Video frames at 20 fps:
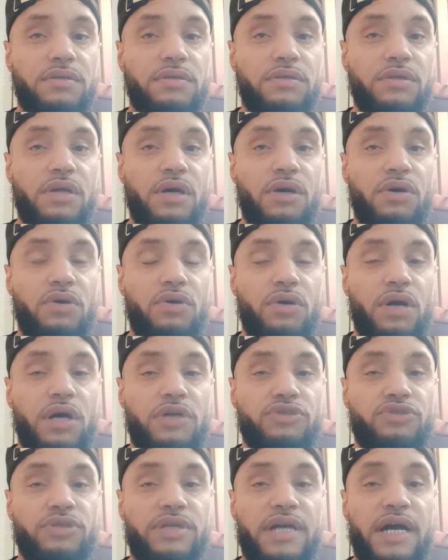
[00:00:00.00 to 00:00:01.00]
you know,
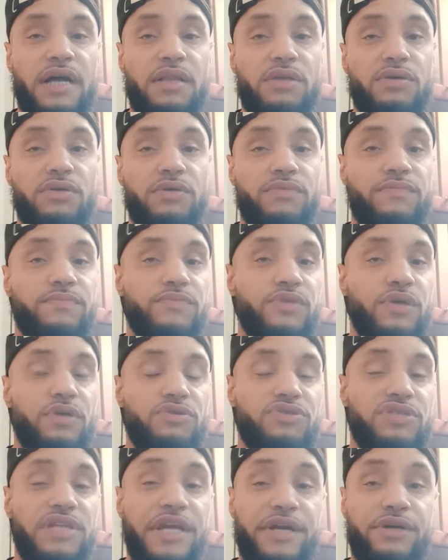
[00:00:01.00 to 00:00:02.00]
hundred dollar, you know,
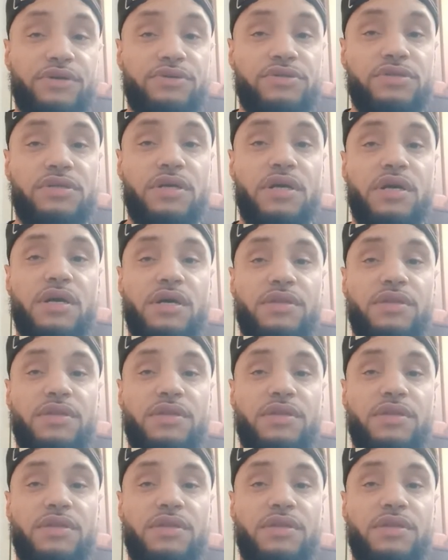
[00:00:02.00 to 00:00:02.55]
sneakers.